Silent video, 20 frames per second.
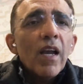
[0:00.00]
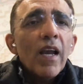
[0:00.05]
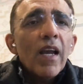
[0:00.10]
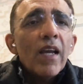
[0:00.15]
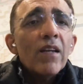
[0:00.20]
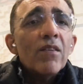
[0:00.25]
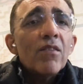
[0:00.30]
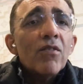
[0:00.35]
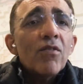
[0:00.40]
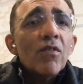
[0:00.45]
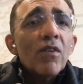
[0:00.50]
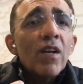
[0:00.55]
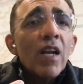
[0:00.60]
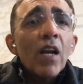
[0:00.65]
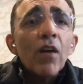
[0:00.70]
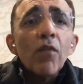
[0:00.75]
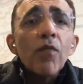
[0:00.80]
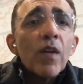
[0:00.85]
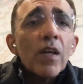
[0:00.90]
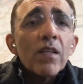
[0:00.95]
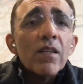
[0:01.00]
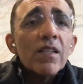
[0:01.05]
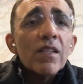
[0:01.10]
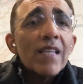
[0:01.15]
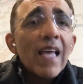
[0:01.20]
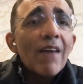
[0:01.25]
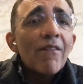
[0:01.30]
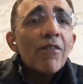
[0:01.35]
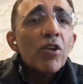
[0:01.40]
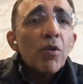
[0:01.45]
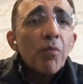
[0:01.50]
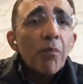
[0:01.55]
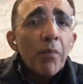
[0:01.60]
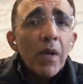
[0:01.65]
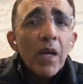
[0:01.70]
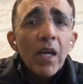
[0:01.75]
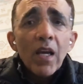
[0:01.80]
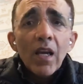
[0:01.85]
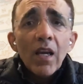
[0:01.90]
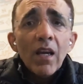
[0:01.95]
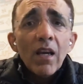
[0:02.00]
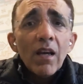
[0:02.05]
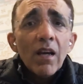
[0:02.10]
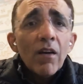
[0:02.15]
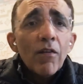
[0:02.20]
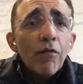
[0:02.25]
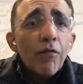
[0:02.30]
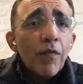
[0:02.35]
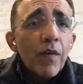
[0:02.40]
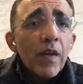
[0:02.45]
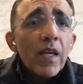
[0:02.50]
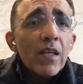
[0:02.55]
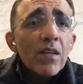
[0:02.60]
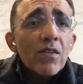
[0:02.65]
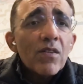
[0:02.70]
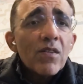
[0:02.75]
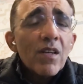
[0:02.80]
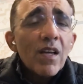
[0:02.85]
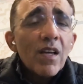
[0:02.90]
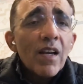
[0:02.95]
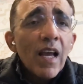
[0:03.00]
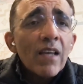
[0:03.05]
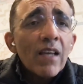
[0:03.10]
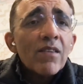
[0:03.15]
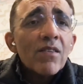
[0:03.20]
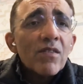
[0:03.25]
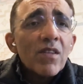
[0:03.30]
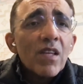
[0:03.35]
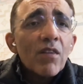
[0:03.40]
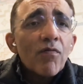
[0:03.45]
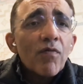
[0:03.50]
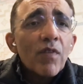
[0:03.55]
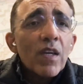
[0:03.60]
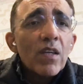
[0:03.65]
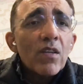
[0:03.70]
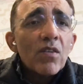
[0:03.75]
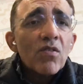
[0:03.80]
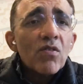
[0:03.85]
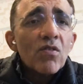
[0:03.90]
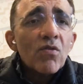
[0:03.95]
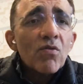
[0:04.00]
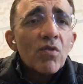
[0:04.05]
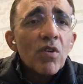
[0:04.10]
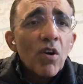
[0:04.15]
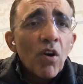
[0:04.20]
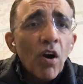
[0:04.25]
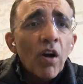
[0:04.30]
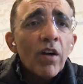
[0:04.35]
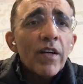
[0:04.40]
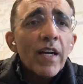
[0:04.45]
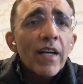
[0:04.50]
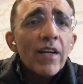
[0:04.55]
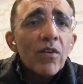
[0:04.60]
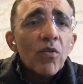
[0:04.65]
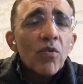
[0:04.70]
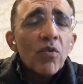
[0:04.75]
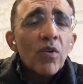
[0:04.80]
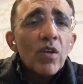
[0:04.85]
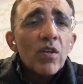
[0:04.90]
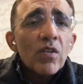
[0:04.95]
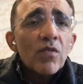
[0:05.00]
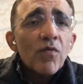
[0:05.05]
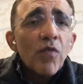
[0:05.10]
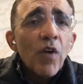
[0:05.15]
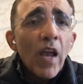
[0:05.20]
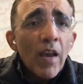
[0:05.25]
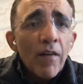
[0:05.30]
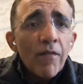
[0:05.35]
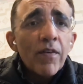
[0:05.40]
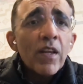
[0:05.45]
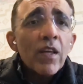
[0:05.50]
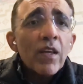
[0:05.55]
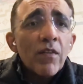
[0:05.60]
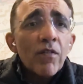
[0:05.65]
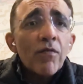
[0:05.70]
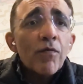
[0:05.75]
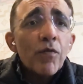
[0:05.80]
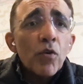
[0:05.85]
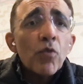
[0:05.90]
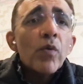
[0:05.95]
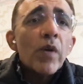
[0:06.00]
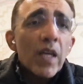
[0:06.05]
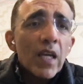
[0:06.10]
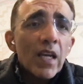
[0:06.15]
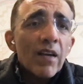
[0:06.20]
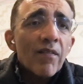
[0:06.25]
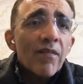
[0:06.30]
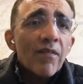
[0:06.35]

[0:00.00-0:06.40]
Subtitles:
And Netflix is having to pay licensing fees to the content owners for every viewing.